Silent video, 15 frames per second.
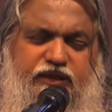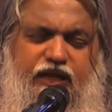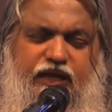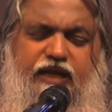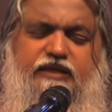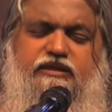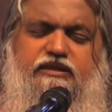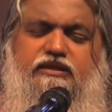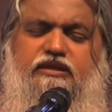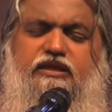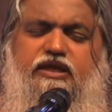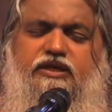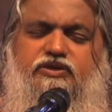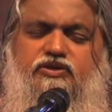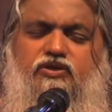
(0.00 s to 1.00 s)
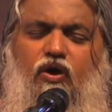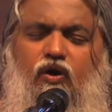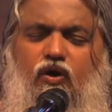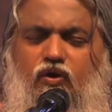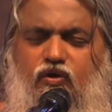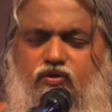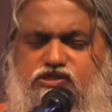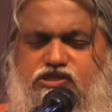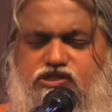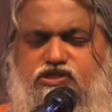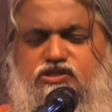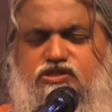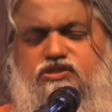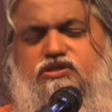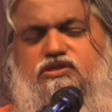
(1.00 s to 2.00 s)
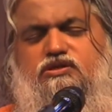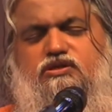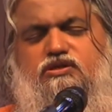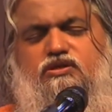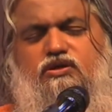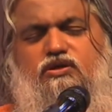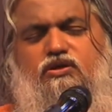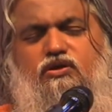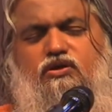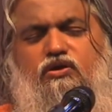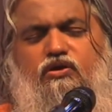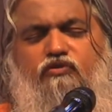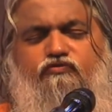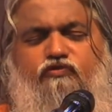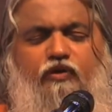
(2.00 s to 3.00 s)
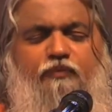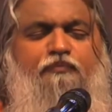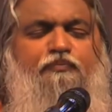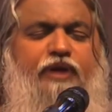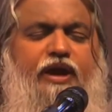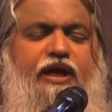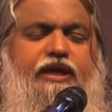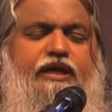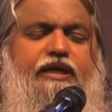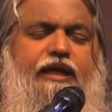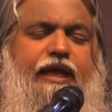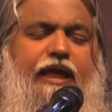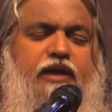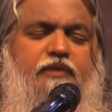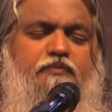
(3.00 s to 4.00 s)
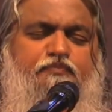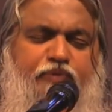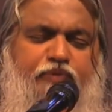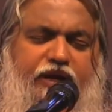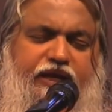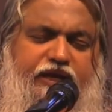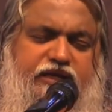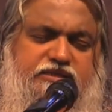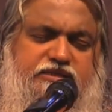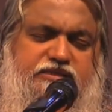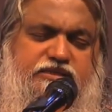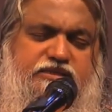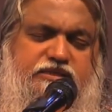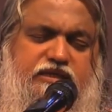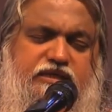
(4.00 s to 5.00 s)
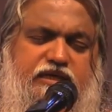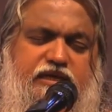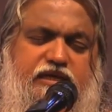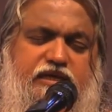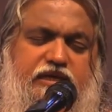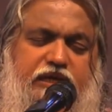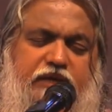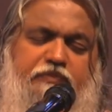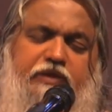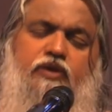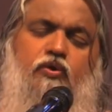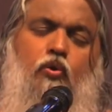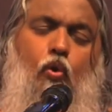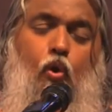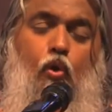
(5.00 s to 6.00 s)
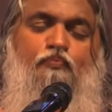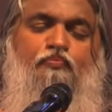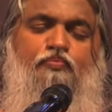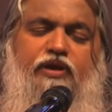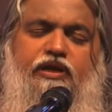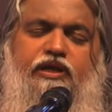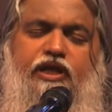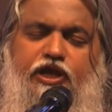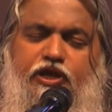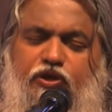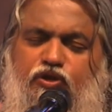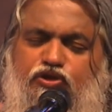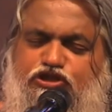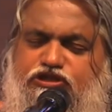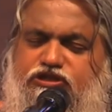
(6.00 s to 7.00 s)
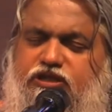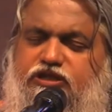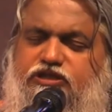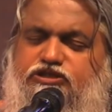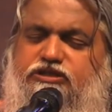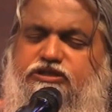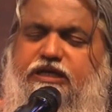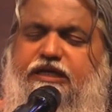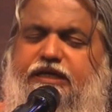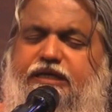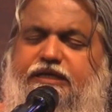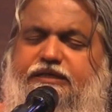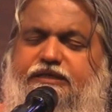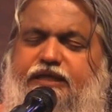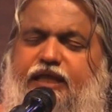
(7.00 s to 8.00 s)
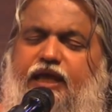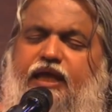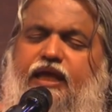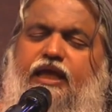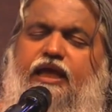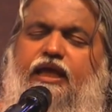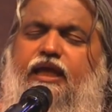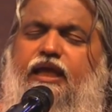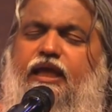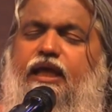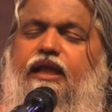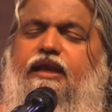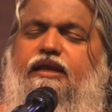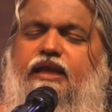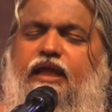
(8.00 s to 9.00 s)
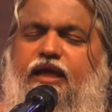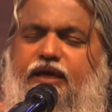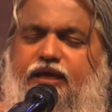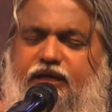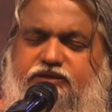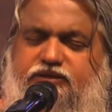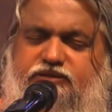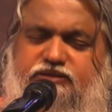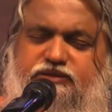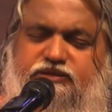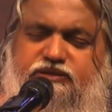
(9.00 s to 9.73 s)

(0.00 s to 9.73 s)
Let the doors for prayer and praise remain open in your church day and night.